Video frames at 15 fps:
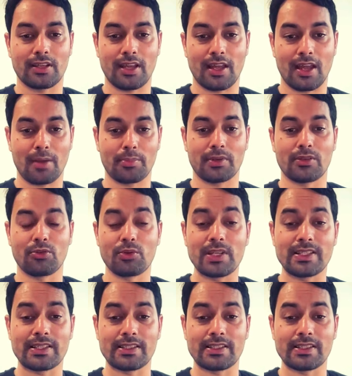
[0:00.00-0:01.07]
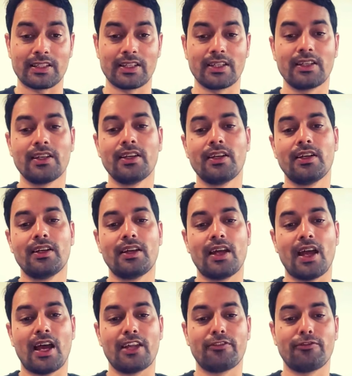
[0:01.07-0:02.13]
happened recently,
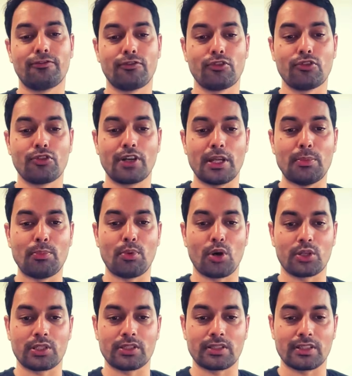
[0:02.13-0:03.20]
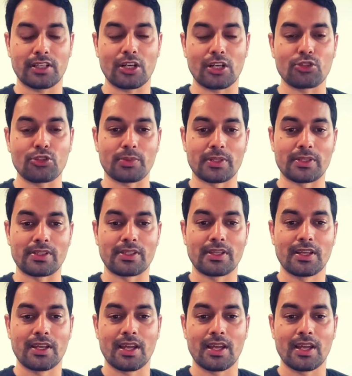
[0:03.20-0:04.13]
had four important announcements.